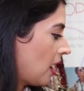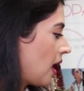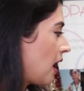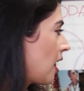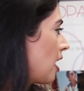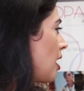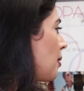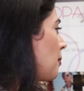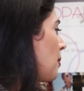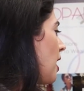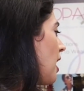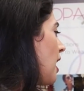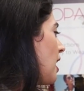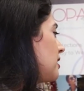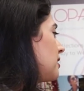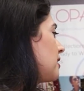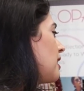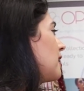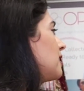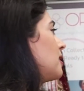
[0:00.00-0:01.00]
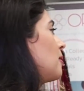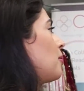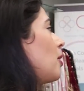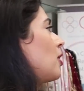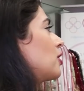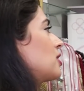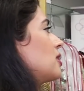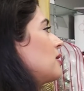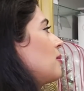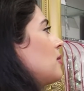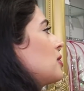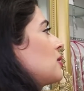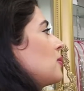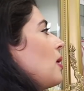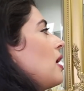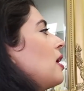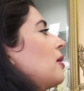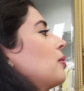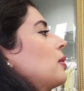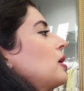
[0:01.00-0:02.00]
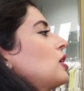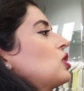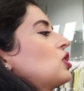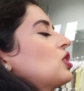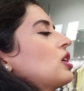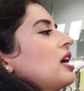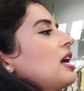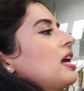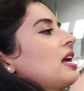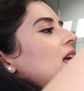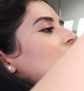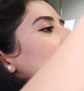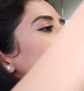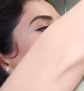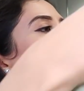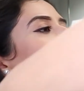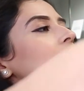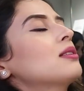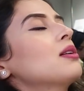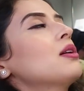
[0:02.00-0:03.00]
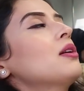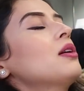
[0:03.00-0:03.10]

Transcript: um, and then the bottom as well which is